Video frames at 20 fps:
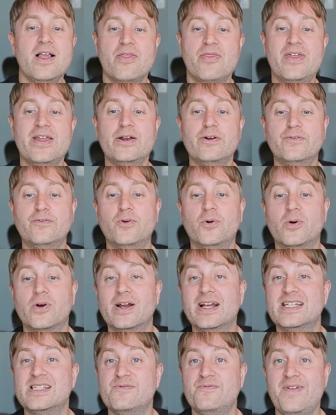Therefore,
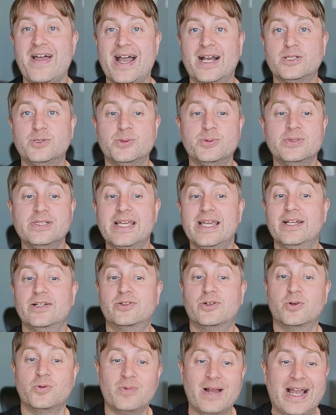it's factually
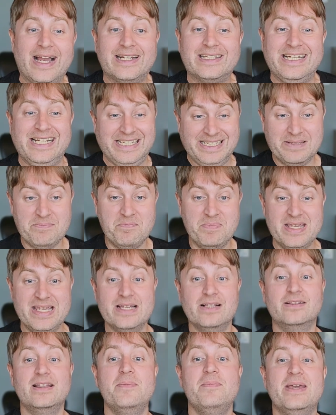incorrect and can be
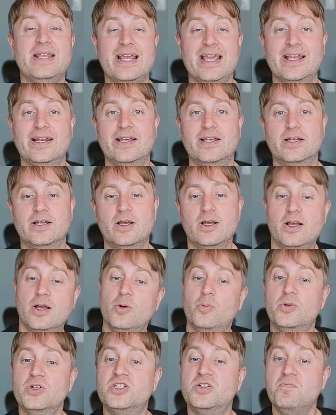eliminated,
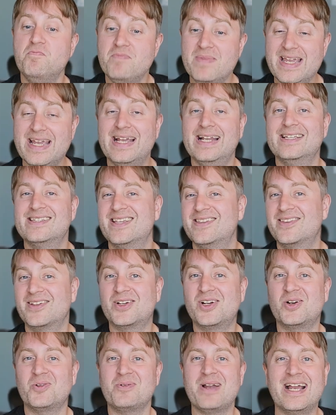which means that the
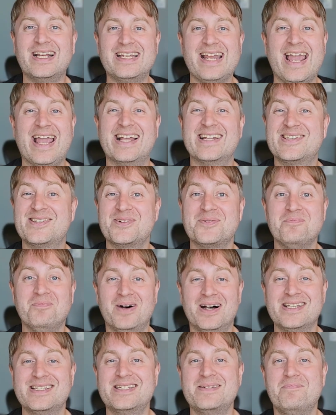correct answer
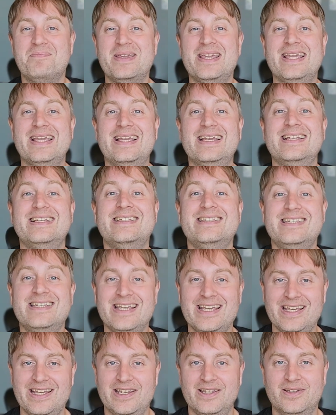must be
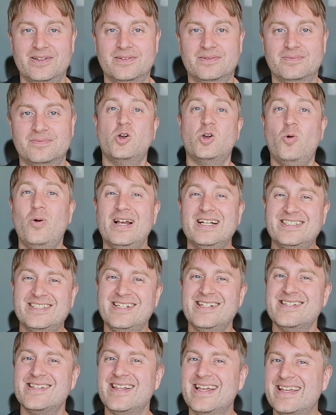D.
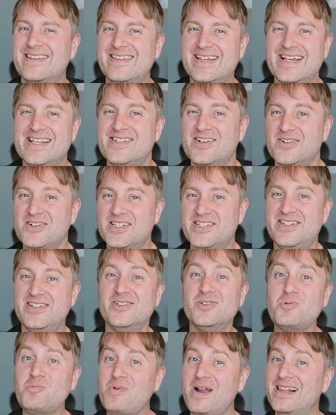Questions like this are
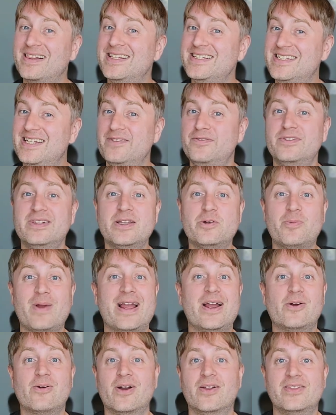still relatively
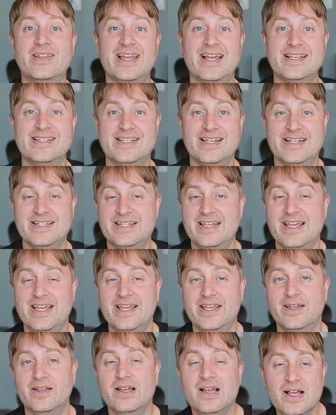rare on the
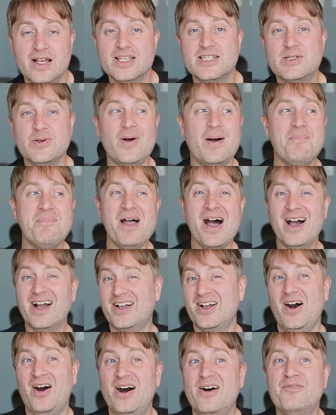SAT, so I'm not
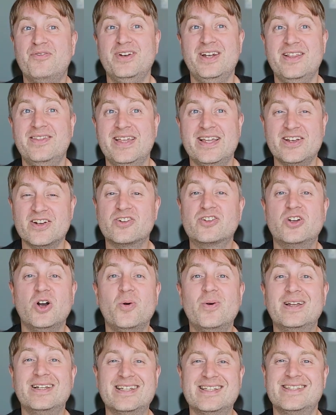confident that you're
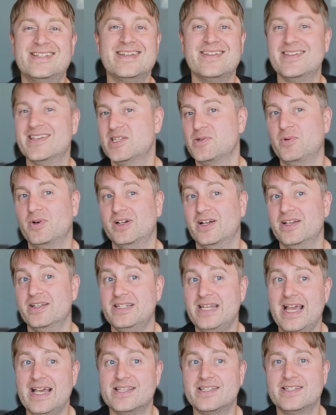going to see this one on
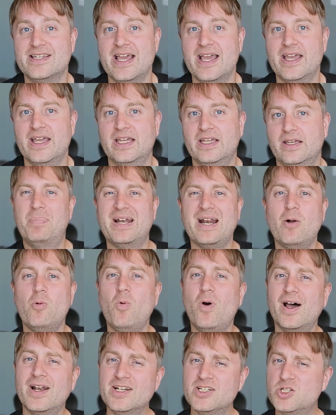test day. But I
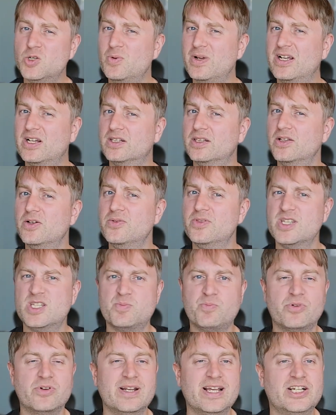wanted to include this
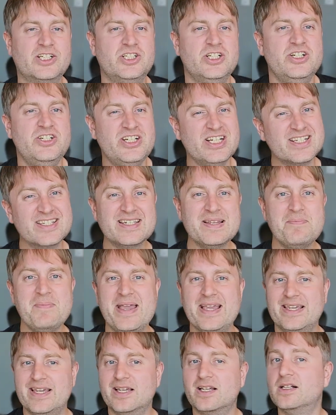prediction just to
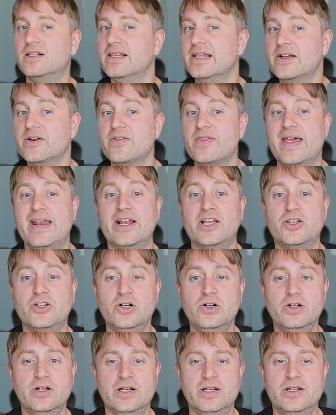make it clear that it
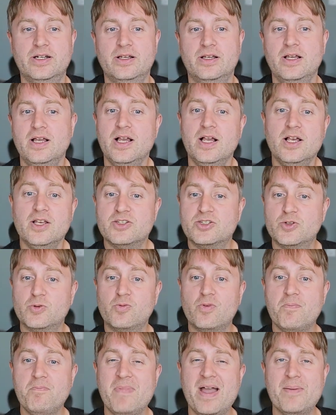could. So
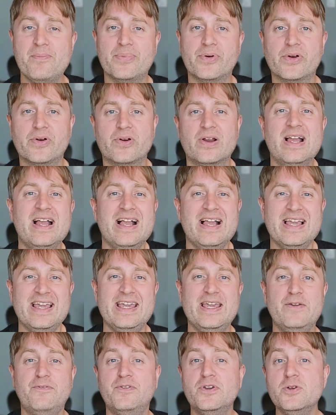remember,
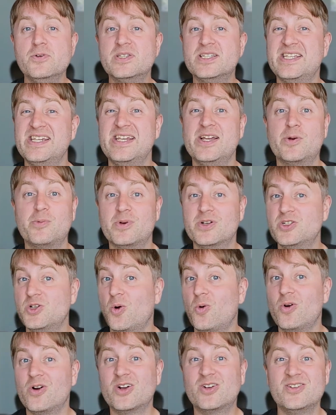if you see a
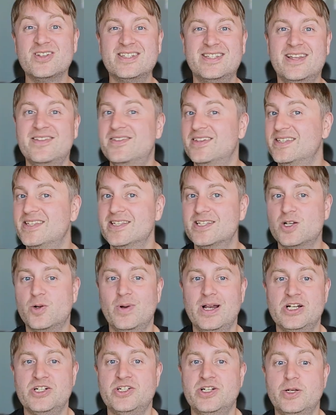rhetorical synthesis
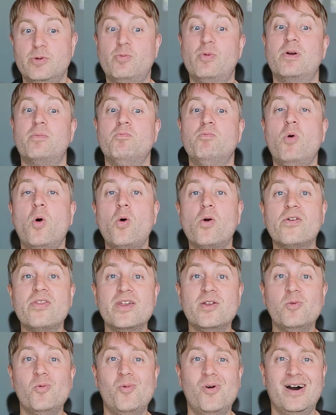question where more
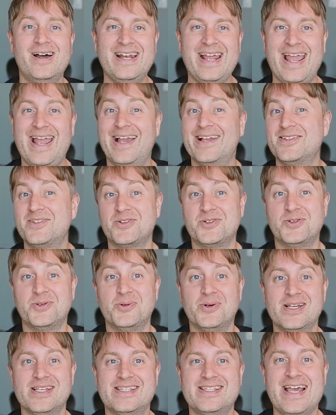than one answer
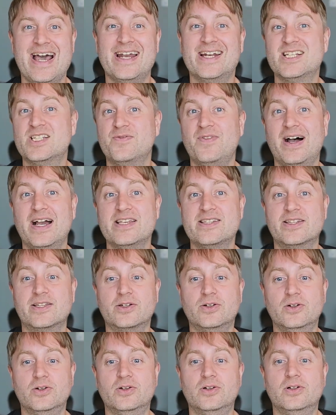choice satisfies the
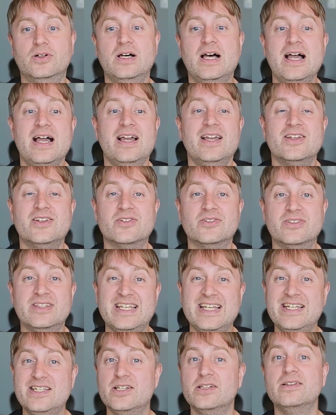goal, you'll
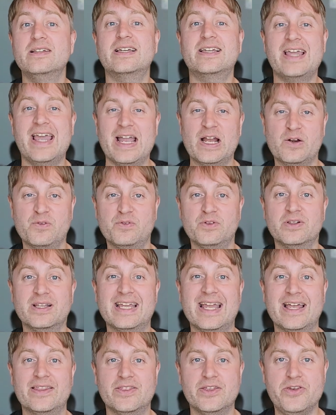need to look
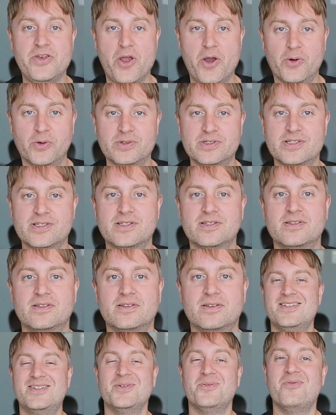carefully at the notes.
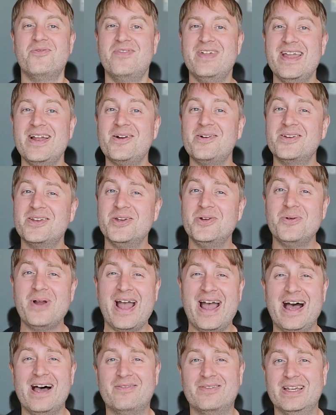So there you
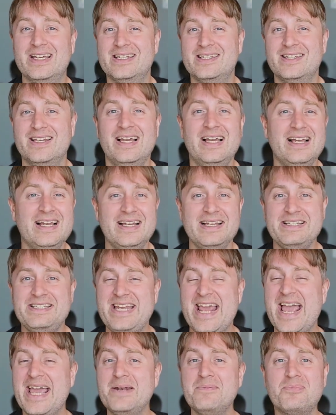have it.
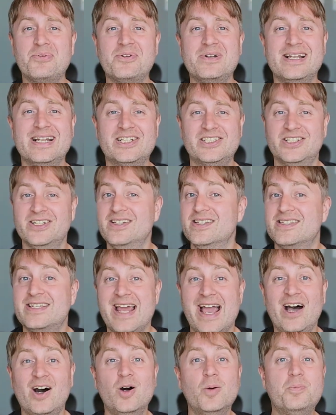10 predictions to
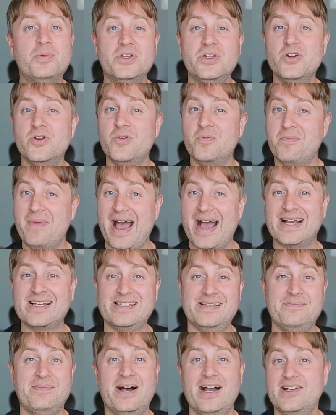help you
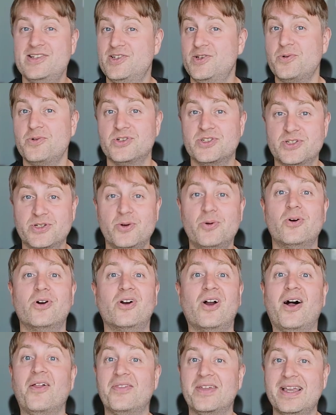maximize your
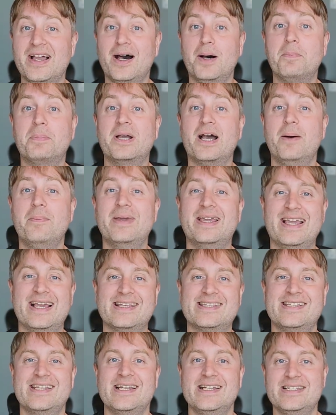score on the upcoming
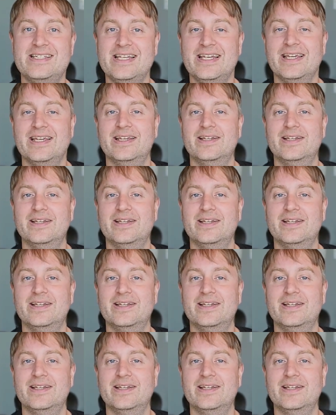SAT.